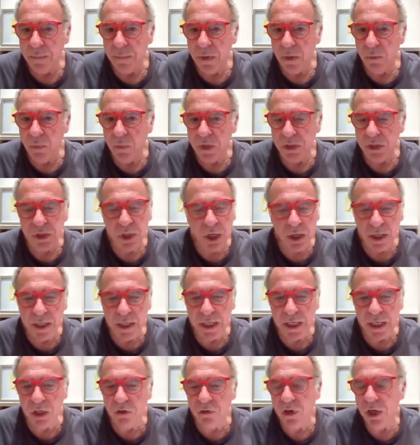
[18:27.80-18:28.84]
which are
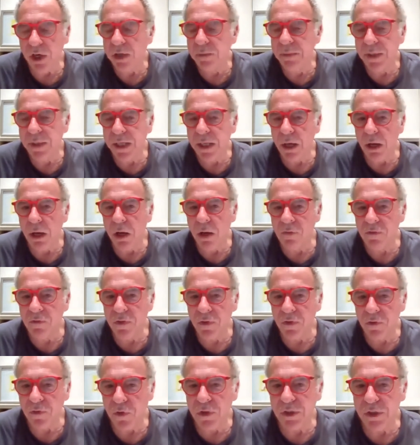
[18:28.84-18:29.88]
incredibly
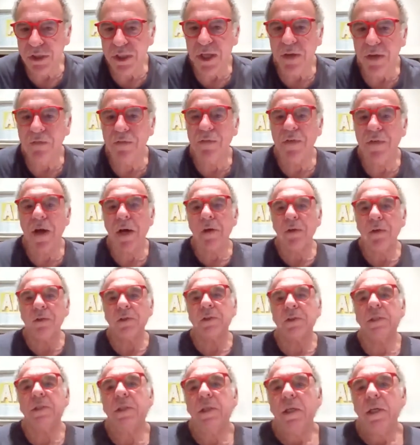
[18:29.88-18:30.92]
harmful for us. They've
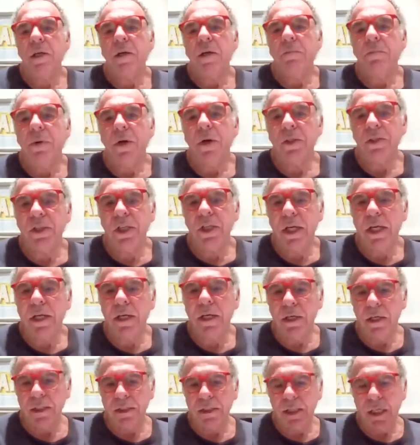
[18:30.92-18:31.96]
found
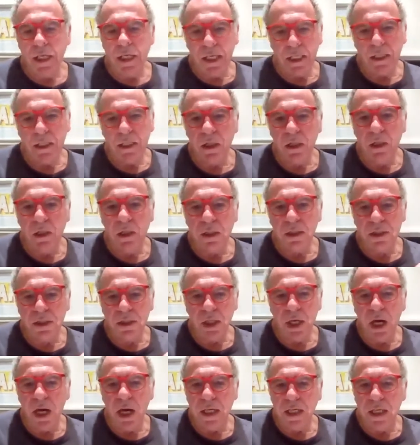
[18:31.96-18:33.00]
particulates, little
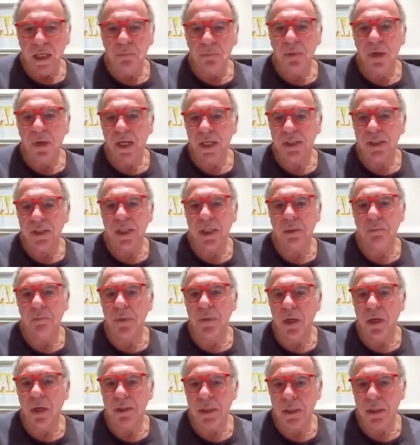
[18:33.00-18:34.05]
tiny plastic
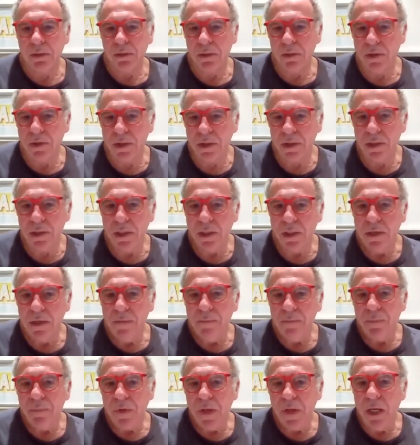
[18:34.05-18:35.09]
particles,
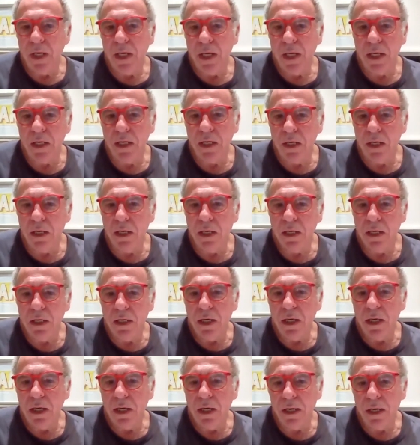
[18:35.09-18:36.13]
in
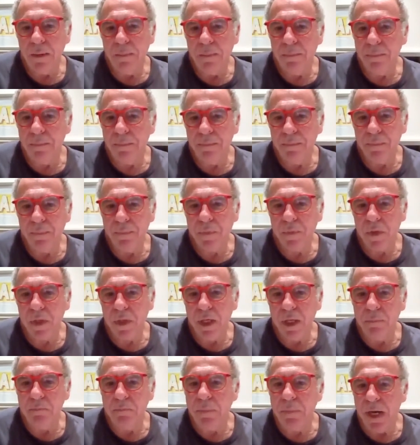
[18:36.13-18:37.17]

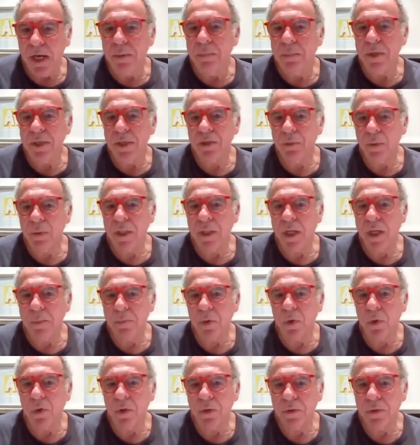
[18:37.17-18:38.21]
babies when they're
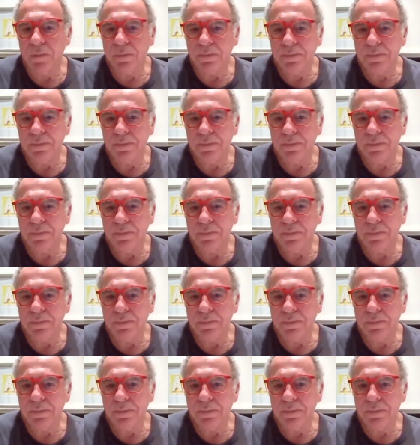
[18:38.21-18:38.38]
born.